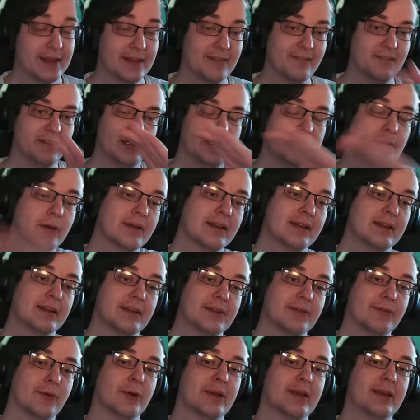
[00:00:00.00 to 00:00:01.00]
If we don't need
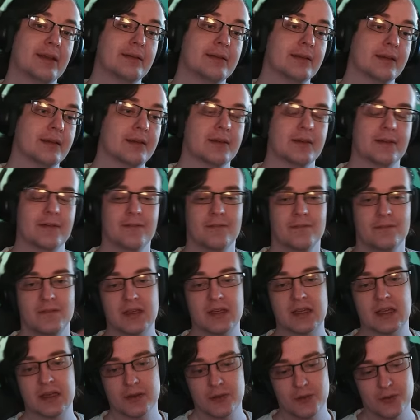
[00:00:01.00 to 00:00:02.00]
it for healing,
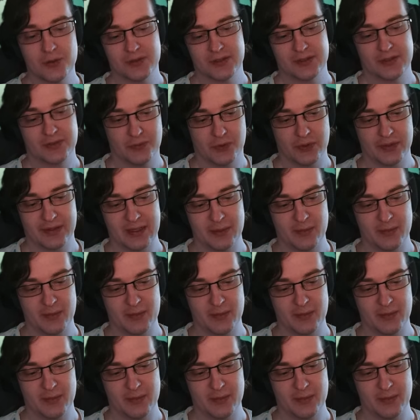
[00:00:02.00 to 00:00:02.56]
we can use it for